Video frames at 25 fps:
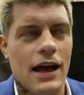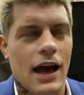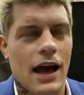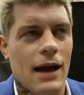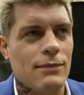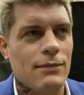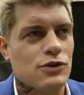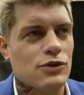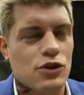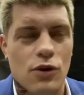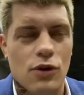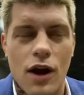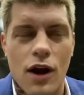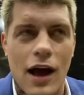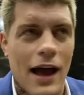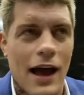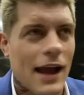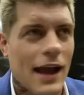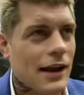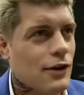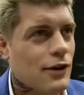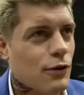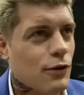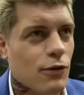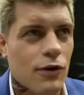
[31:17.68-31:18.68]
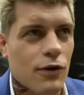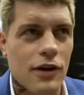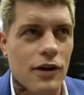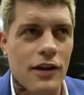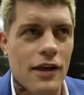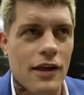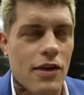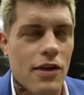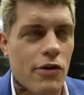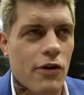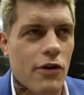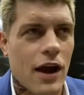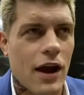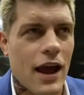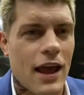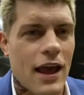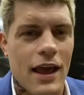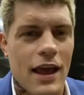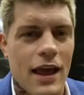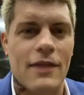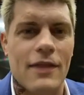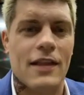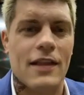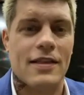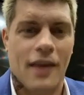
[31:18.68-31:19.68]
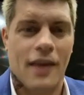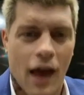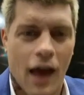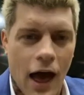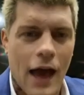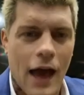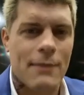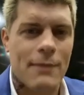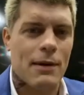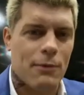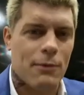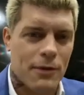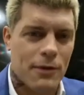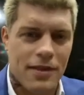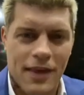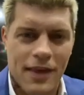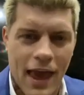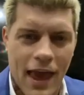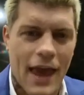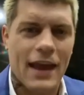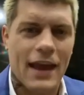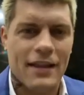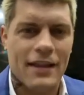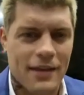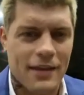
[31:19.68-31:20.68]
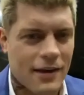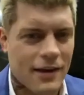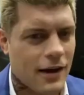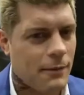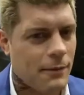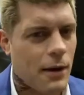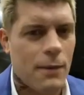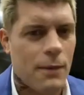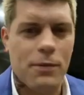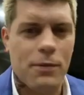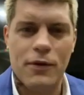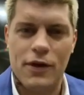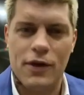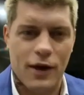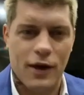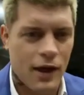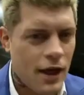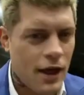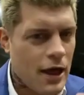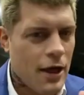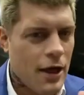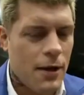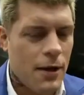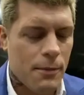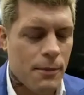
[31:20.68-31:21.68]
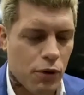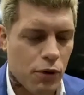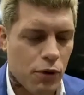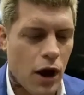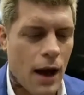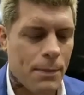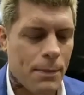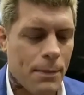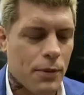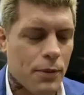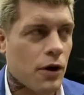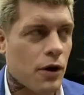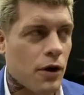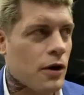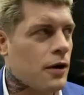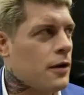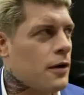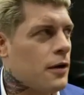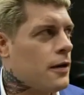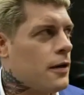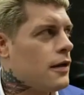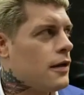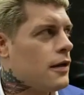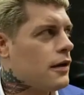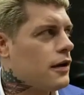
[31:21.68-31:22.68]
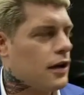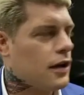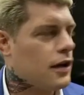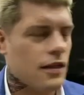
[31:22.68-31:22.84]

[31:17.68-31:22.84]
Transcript: I'm trying to really scratch in the time it would take to come up with a proper, mm.